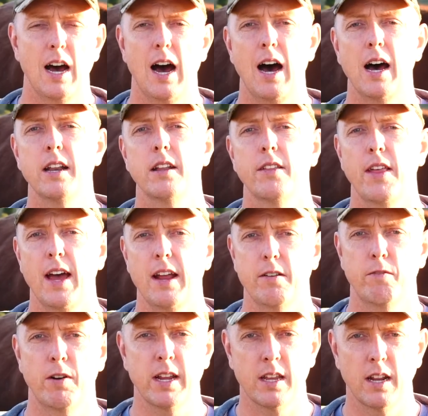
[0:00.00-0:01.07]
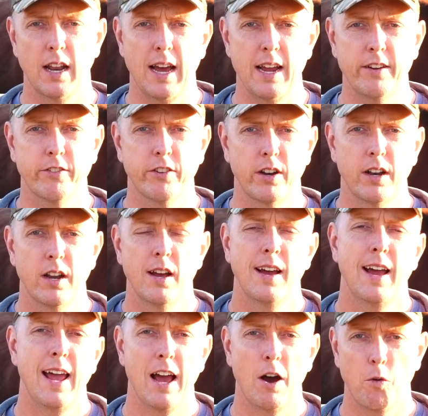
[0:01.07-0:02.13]
under that regulation.
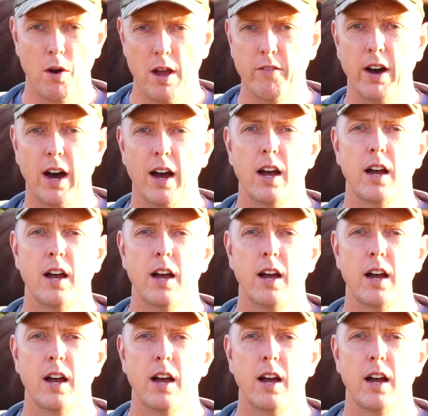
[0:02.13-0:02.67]
However,